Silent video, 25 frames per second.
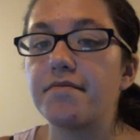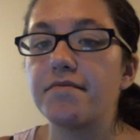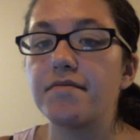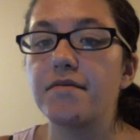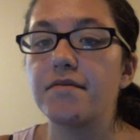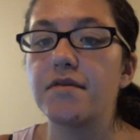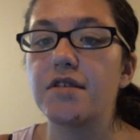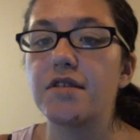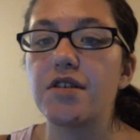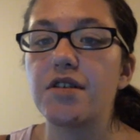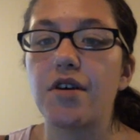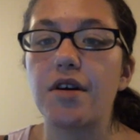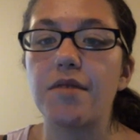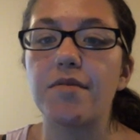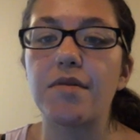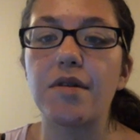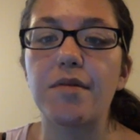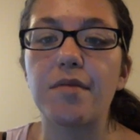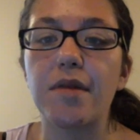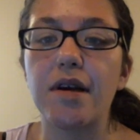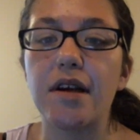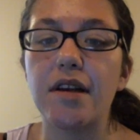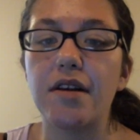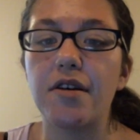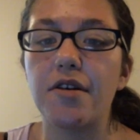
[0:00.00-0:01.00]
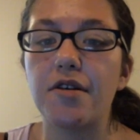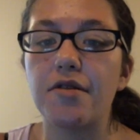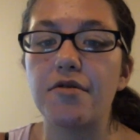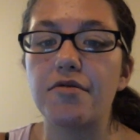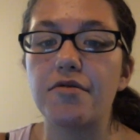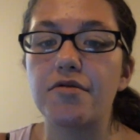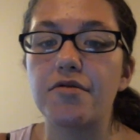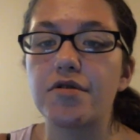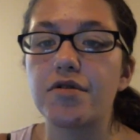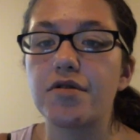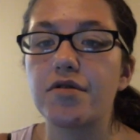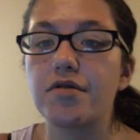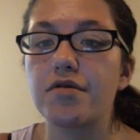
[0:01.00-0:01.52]
So I'm the main
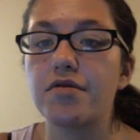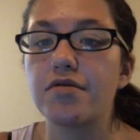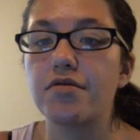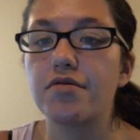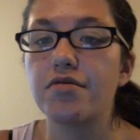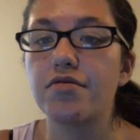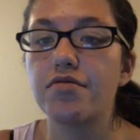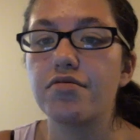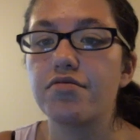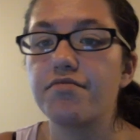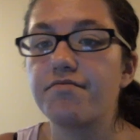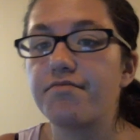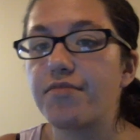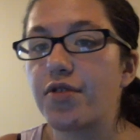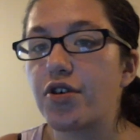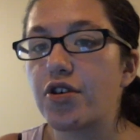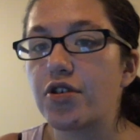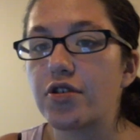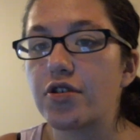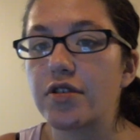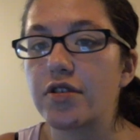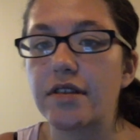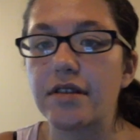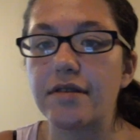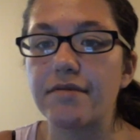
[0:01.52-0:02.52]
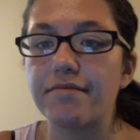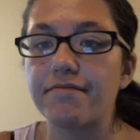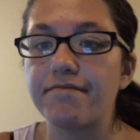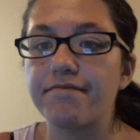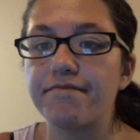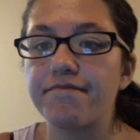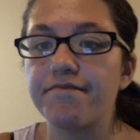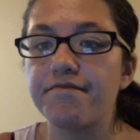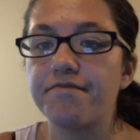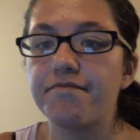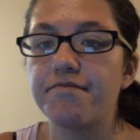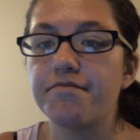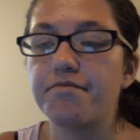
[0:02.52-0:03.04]
host person,
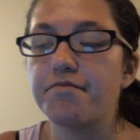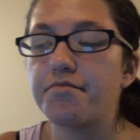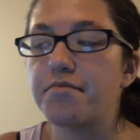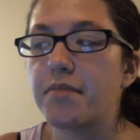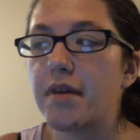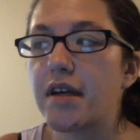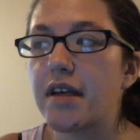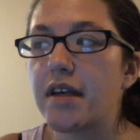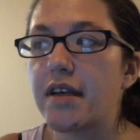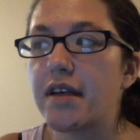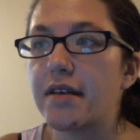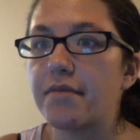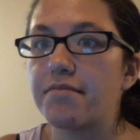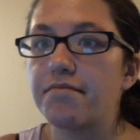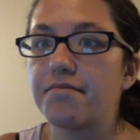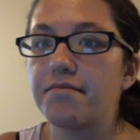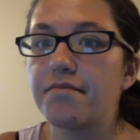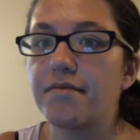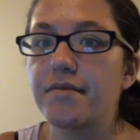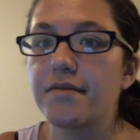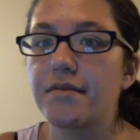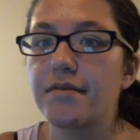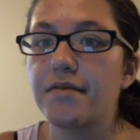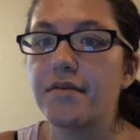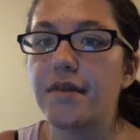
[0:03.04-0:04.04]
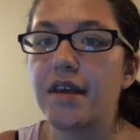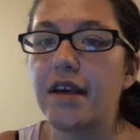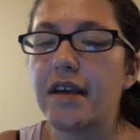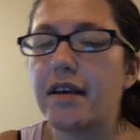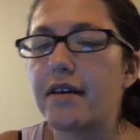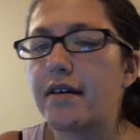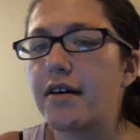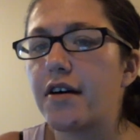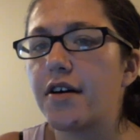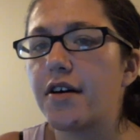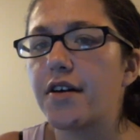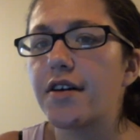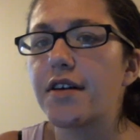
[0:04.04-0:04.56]
like
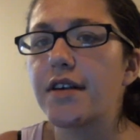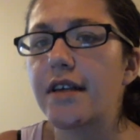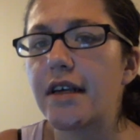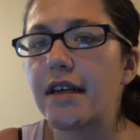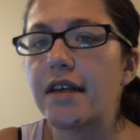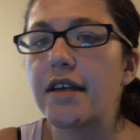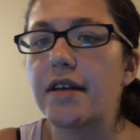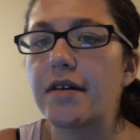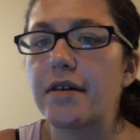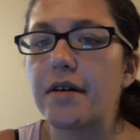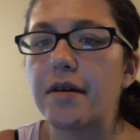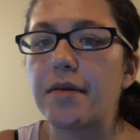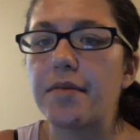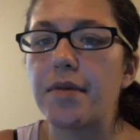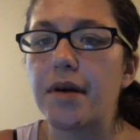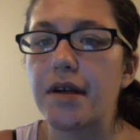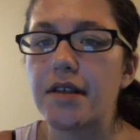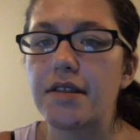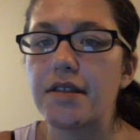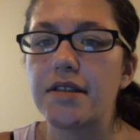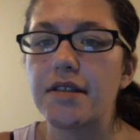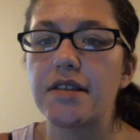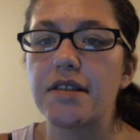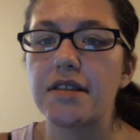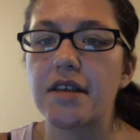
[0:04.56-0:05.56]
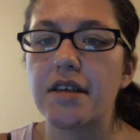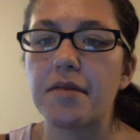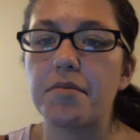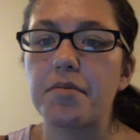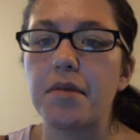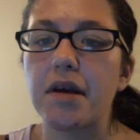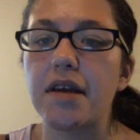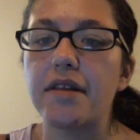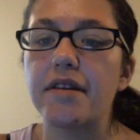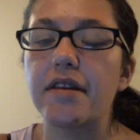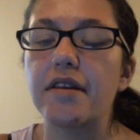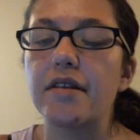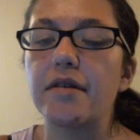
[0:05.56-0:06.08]
on a day-to-day basis, I'm
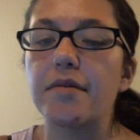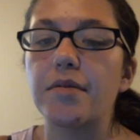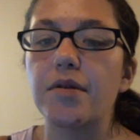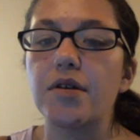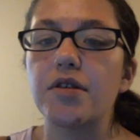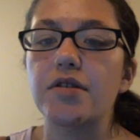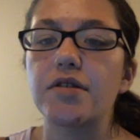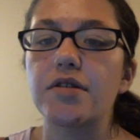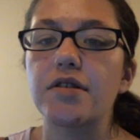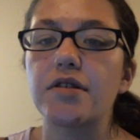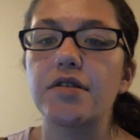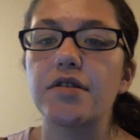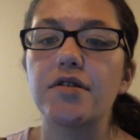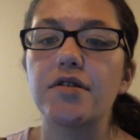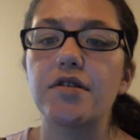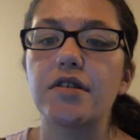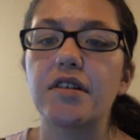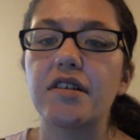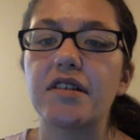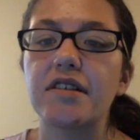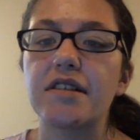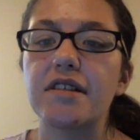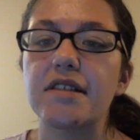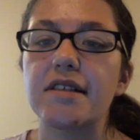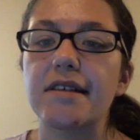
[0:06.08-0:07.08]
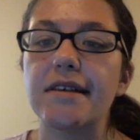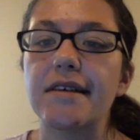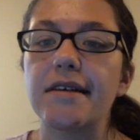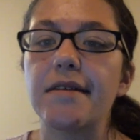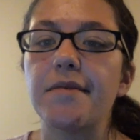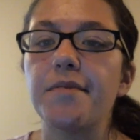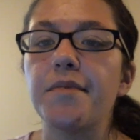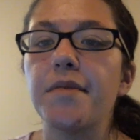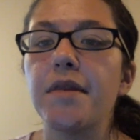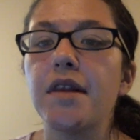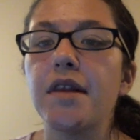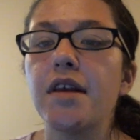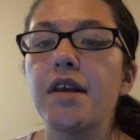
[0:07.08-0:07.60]
mainly the person you're going to see.
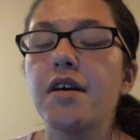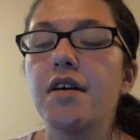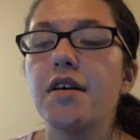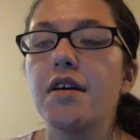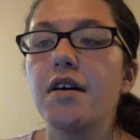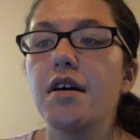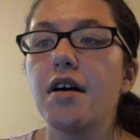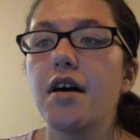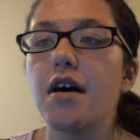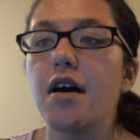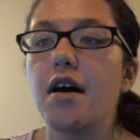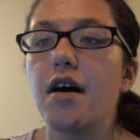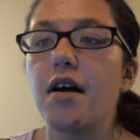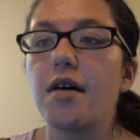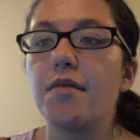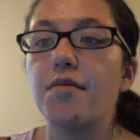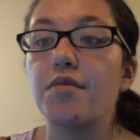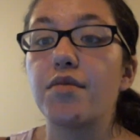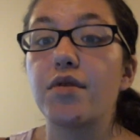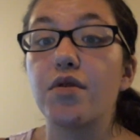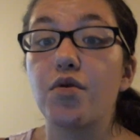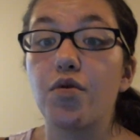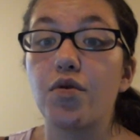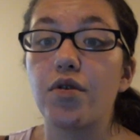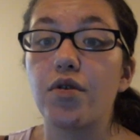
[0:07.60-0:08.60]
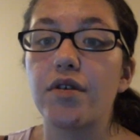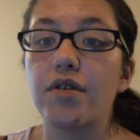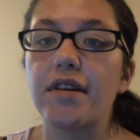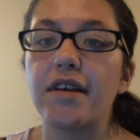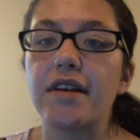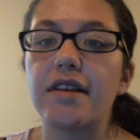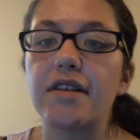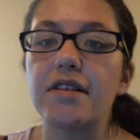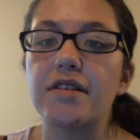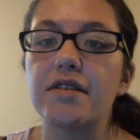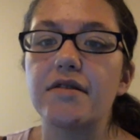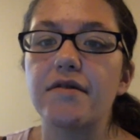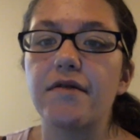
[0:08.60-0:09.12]
Or that
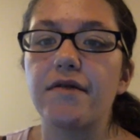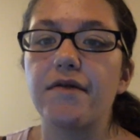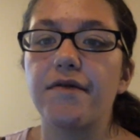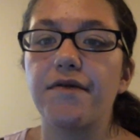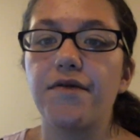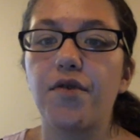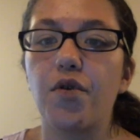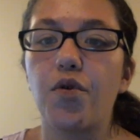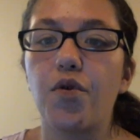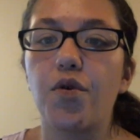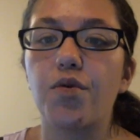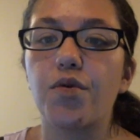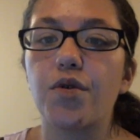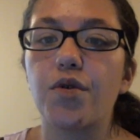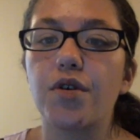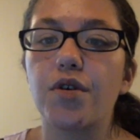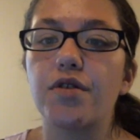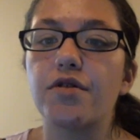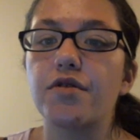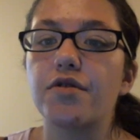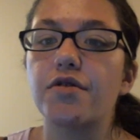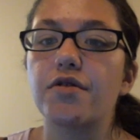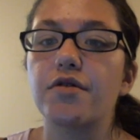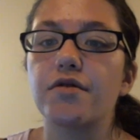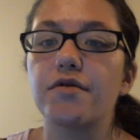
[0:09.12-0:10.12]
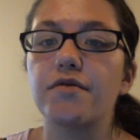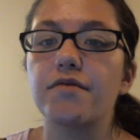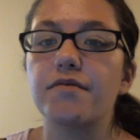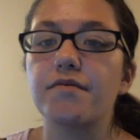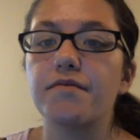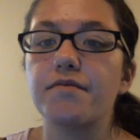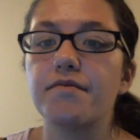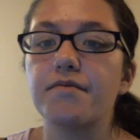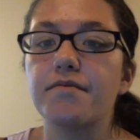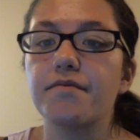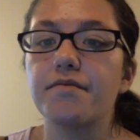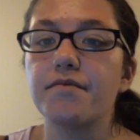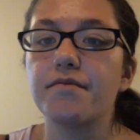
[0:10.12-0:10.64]
is forward or,
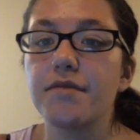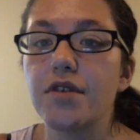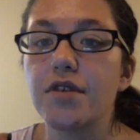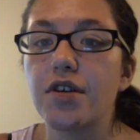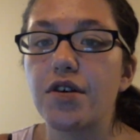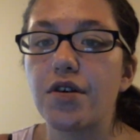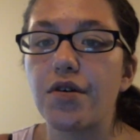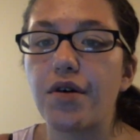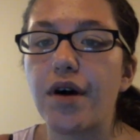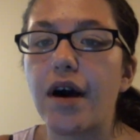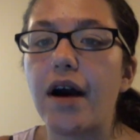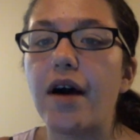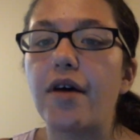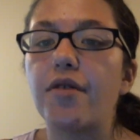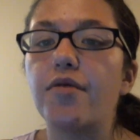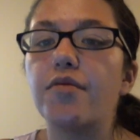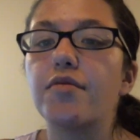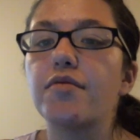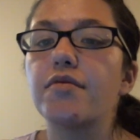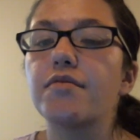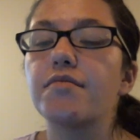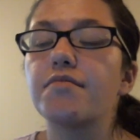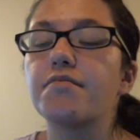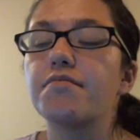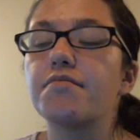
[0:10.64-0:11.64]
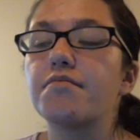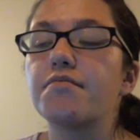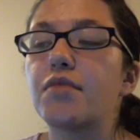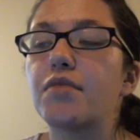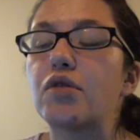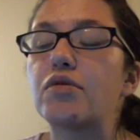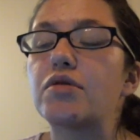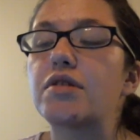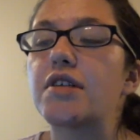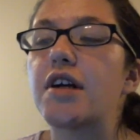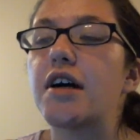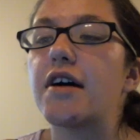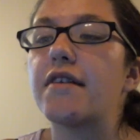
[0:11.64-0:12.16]
out
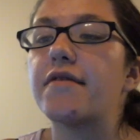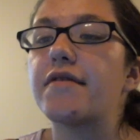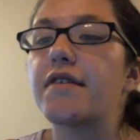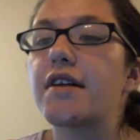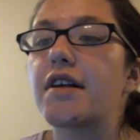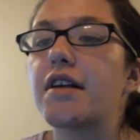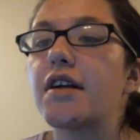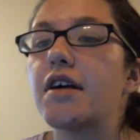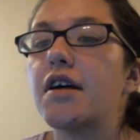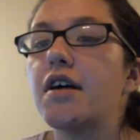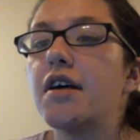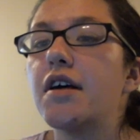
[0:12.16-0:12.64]
most often.